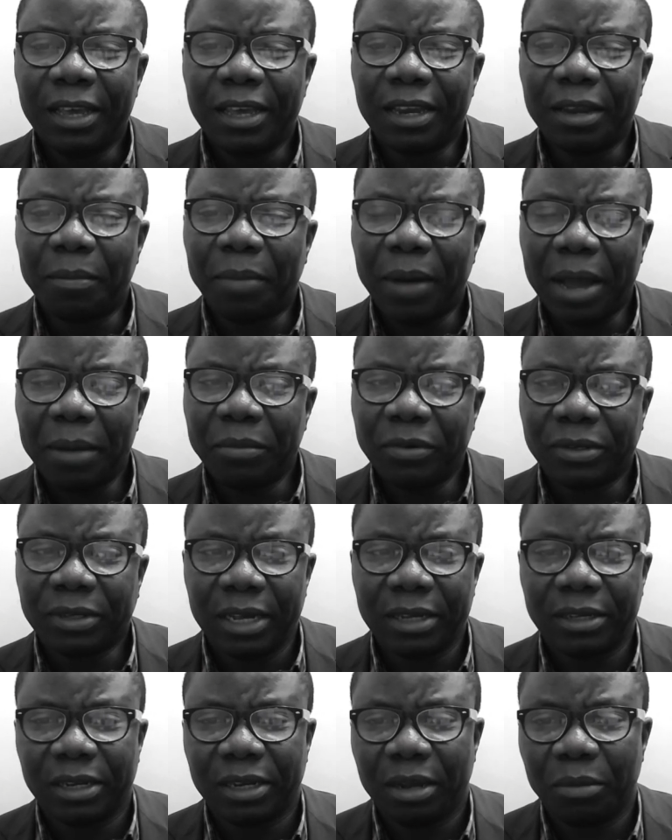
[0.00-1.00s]
The Bible
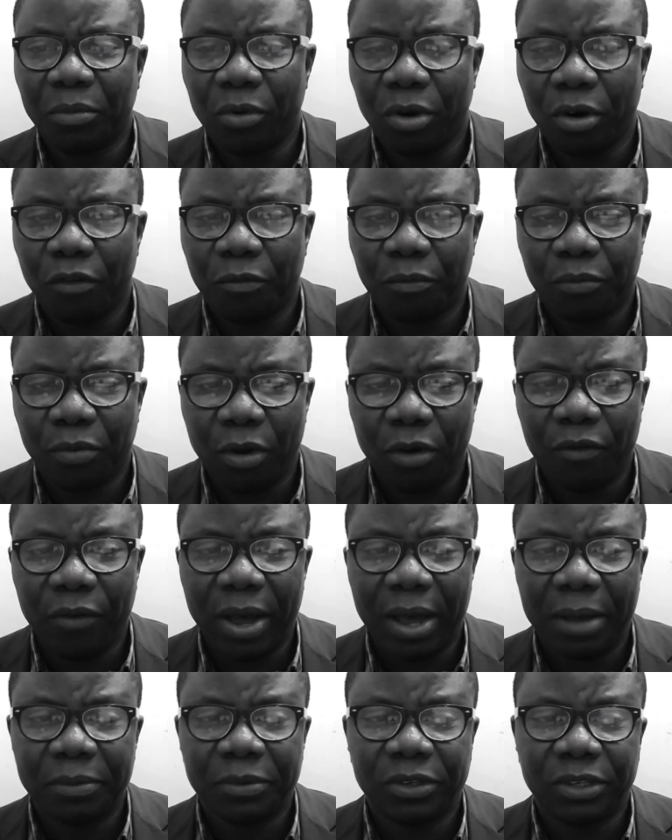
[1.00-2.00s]
says in the book of
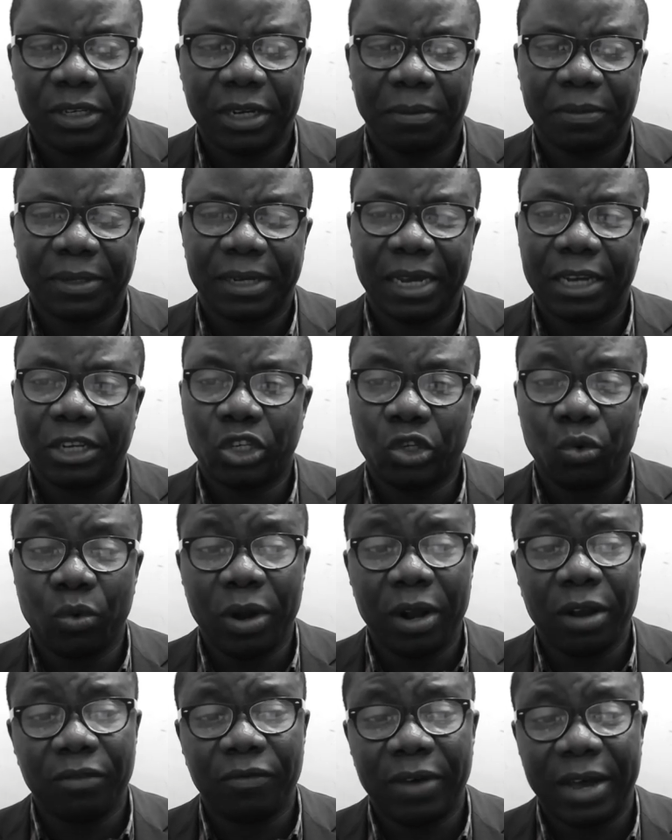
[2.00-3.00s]
Proverbs, chapter
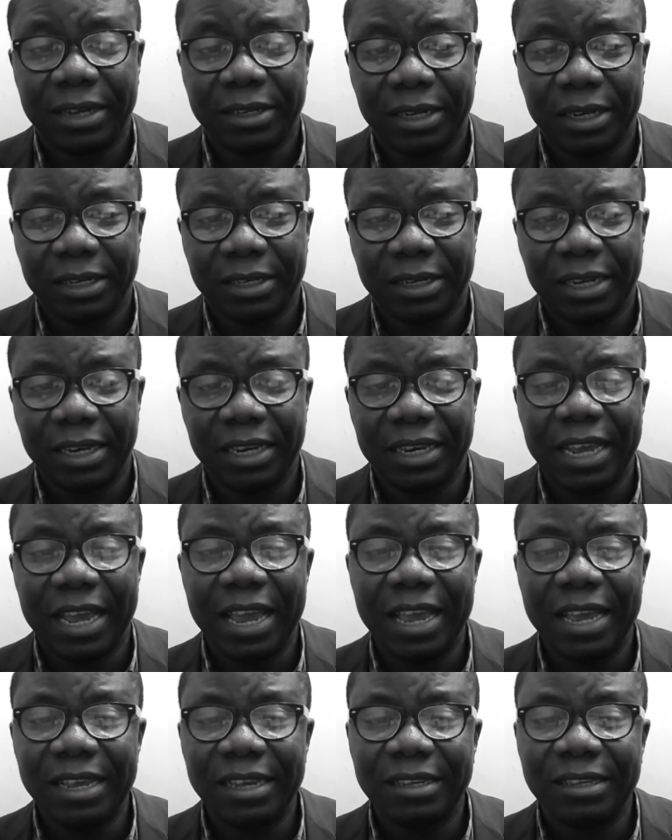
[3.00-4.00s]
12, verse
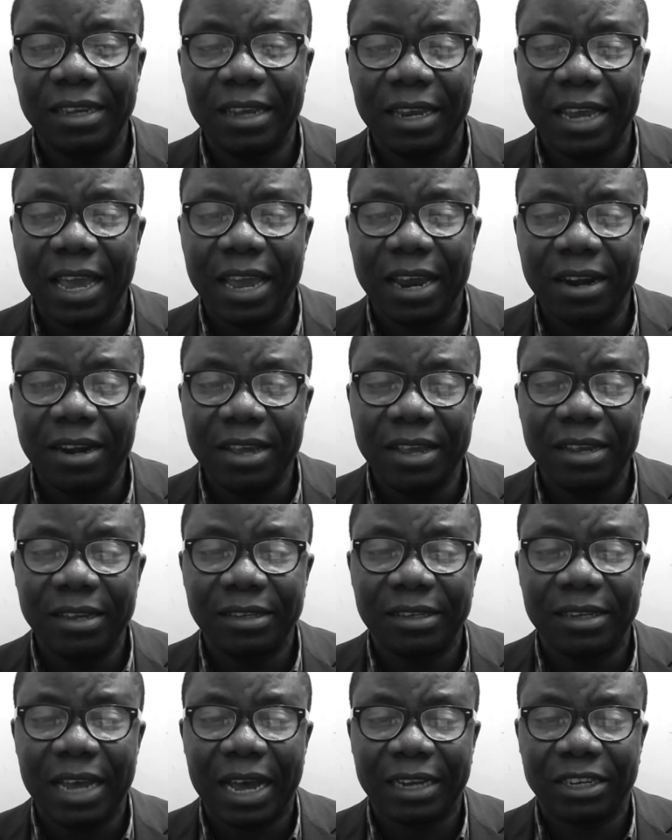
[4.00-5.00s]
18, there
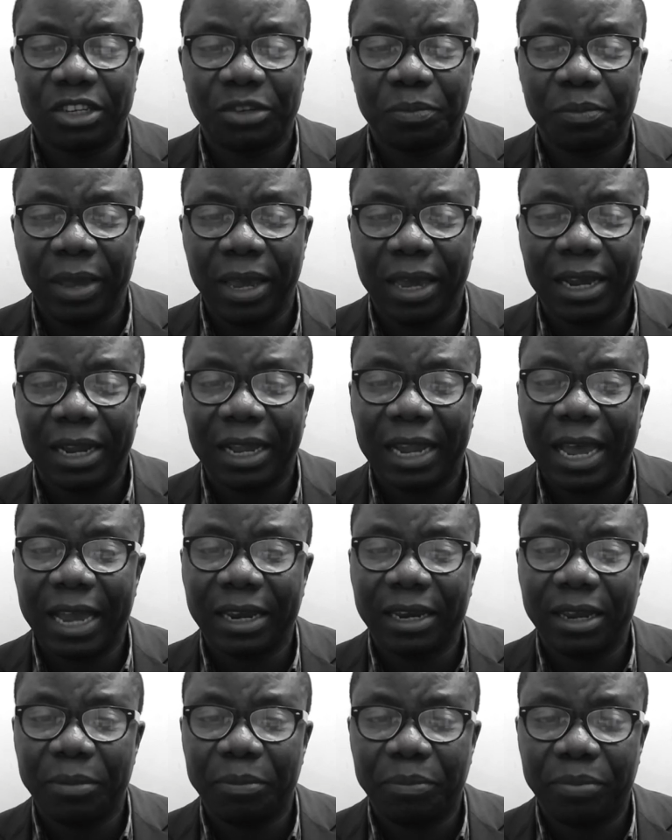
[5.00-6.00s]
is that speak
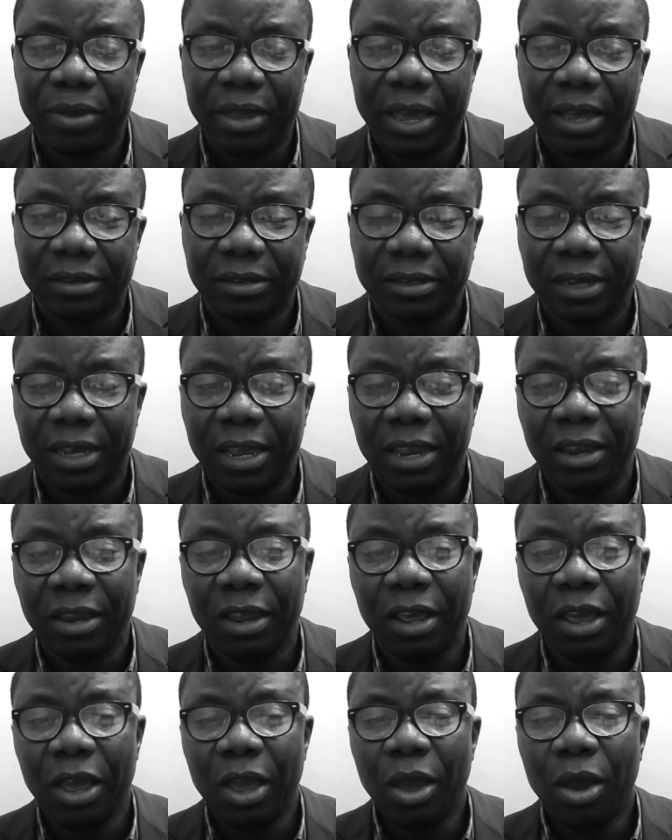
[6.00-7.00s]
like the
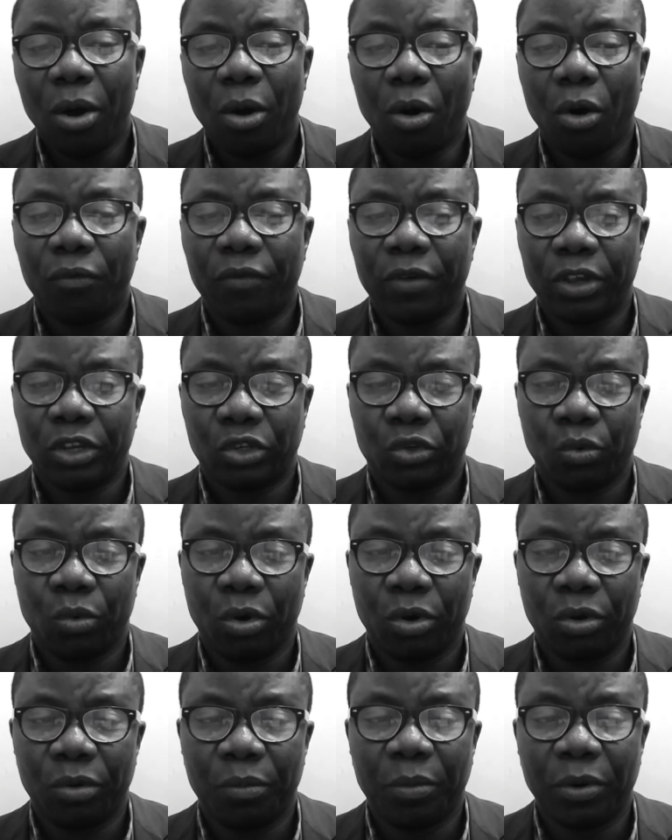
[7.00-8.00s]
piercing of a
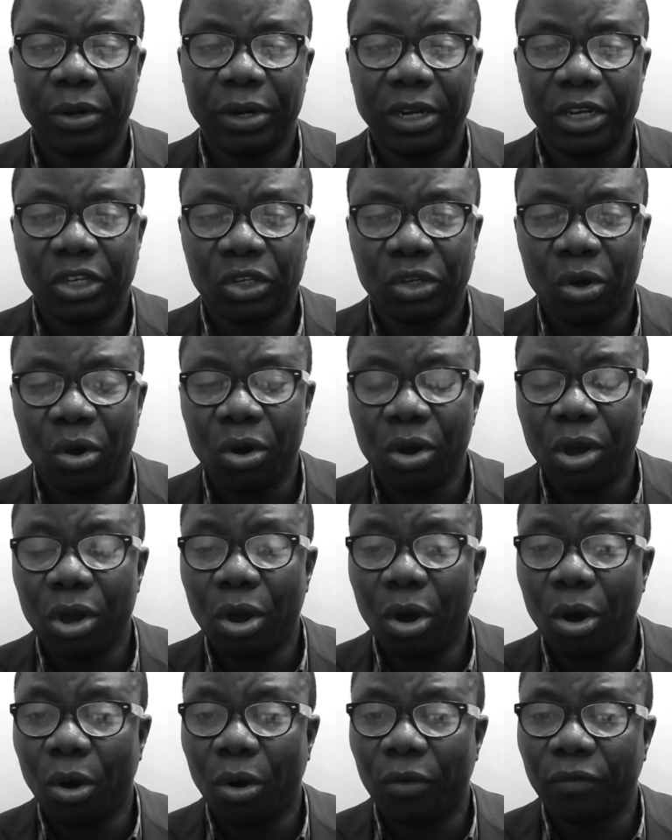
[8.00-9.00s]
sword, but the tongue
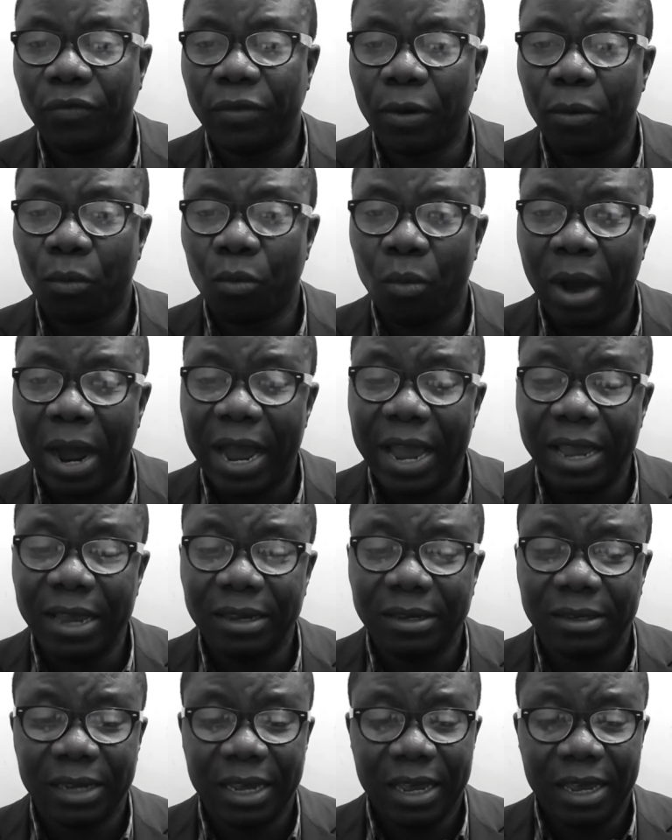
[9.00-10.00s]
of the
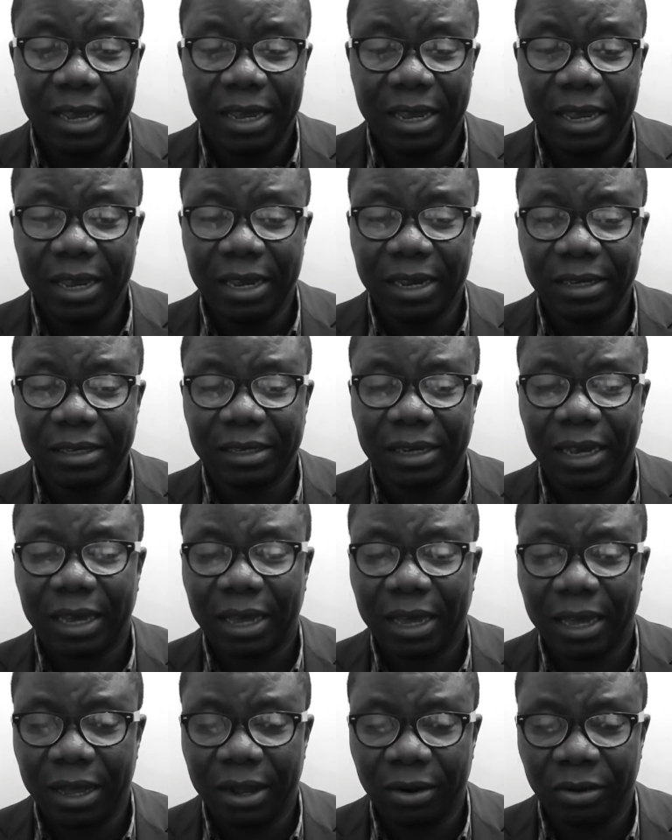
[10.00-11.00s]
wise is
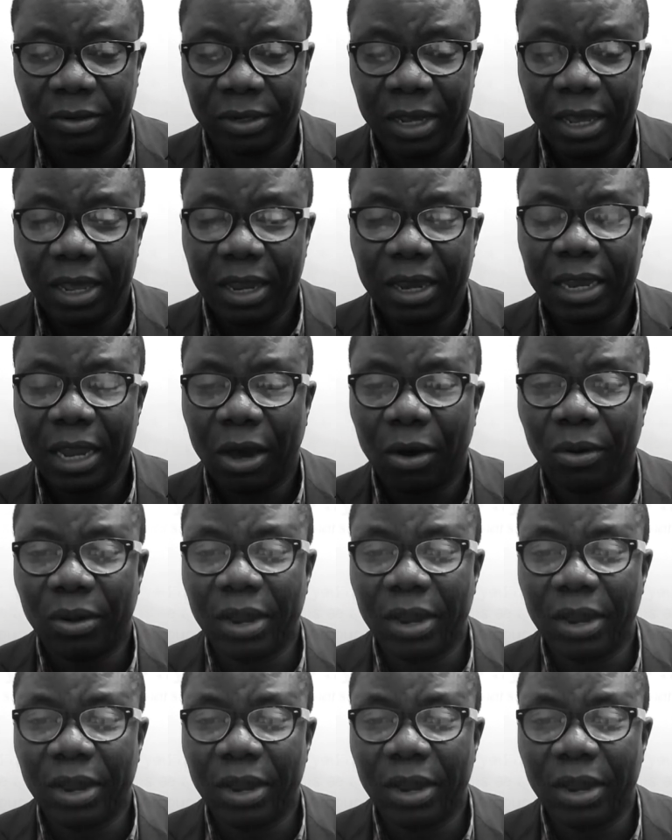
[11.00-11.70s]
health. Now,